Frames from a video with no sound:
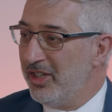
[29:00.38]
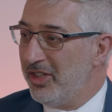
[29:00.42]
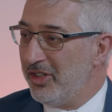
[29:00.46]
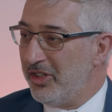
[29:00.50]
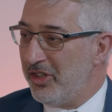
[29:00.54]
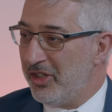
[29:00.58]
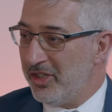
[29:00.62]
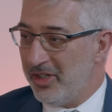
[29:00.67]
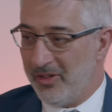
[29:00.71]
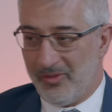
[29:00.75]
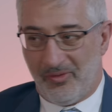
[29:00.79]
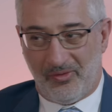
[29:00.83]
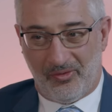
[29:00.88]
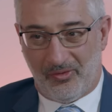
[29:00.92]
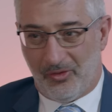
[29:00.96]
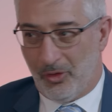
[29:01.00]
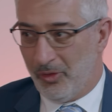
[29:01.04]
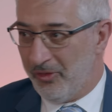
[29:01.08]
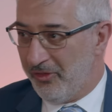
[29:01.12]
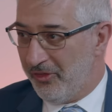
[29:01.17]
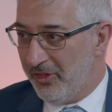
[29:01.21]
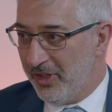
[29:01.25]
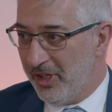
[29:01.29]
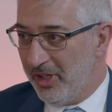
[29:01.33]
could have
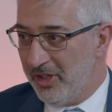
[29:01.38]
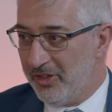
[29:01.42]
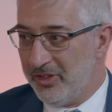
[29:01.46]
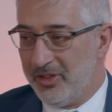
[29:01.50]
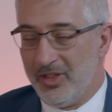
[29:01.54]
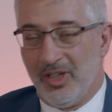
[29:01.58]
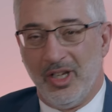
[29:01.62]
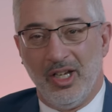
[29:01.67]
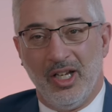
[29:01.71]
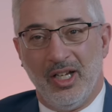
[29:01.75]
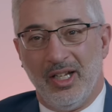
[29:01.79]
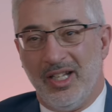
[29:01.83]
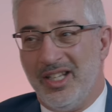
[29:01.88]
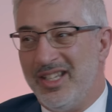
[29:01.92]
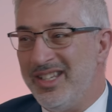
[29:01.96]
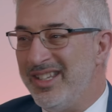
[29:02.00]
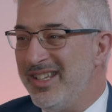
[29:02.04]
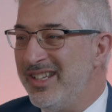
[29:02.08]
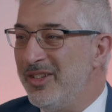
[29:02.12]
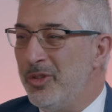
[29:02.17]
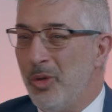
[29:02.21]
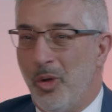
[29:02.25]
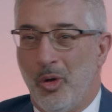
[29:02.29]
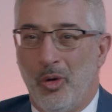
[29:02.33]
fulfilled,
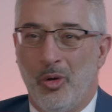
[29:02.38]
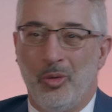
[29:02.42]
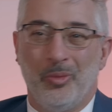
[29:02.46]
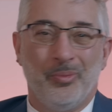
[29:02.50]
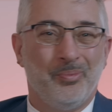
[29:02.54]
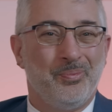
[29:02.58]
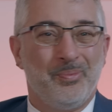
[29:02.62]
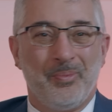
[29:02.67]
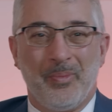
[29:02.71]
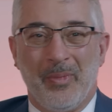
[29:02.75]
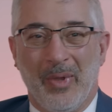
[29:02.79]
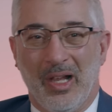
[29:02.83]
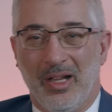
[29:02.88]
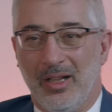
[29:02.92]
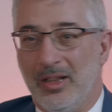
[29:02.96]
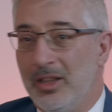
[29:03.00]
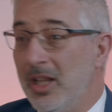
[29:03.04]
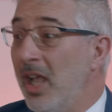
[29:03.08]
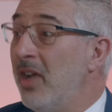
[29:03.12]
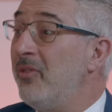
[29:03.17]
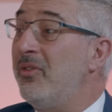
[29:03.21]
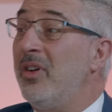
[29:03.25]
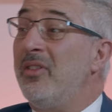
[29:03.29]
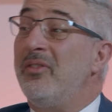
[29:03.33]
no
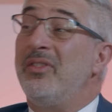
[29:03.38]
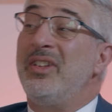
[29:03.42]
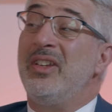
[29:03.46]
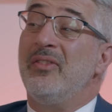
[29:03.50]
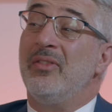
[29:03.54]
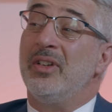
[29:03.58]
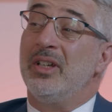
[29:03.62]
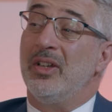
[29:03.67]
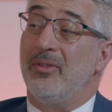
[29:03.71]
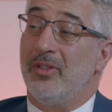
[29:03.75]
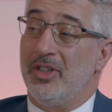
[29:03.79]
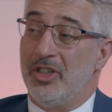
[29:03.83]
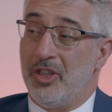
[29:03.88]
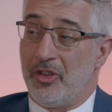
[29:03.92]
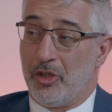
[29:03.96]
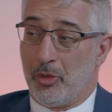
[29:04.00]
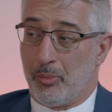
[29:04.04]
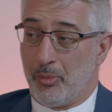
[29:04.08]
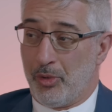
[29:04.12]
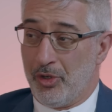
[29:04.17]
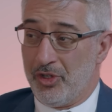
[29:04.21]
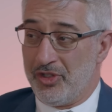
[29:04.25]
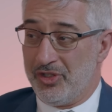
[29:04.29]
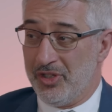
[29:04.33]
love of even of another
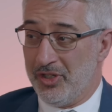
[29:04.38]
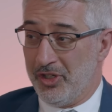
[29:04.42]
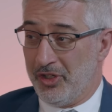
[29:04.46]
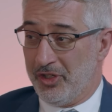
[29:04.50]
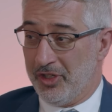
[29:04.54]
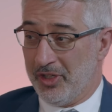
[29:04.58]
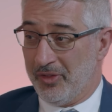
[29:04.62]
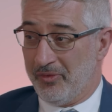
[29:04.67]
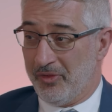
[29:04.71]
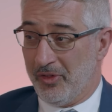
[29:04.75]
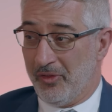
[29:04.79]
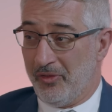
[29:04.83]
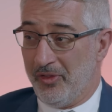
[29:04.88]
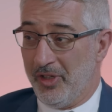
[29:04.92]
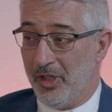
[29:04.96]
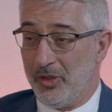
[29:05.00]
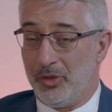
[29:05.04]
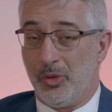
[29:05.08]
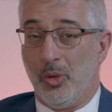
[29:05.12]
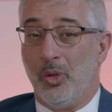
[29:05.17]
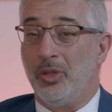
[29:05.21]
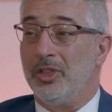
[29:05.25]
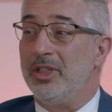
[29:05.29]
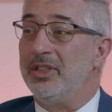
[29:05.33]
person could have fulfilled,
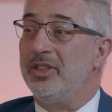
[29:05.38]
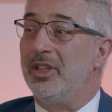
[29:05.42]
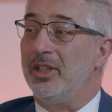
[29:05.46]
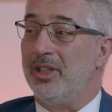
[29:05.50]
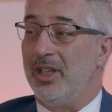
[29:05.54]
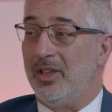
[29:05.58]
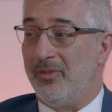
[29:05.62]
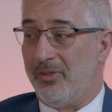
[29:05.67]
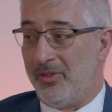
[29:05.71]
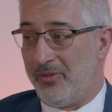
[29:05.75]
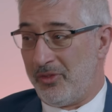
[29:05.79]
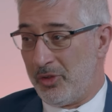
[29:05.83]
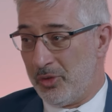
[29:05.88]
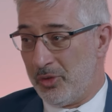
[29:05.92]
only the love of